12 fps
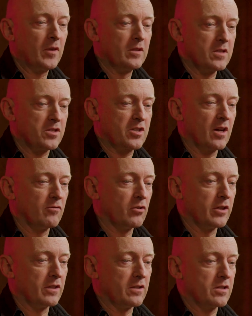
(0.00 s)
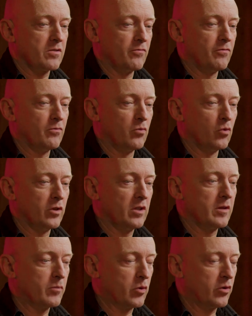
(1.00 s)
discovering this
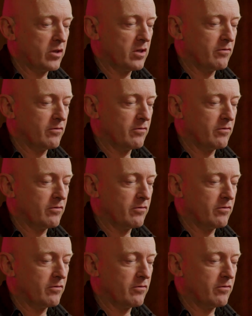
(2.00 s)
really pretty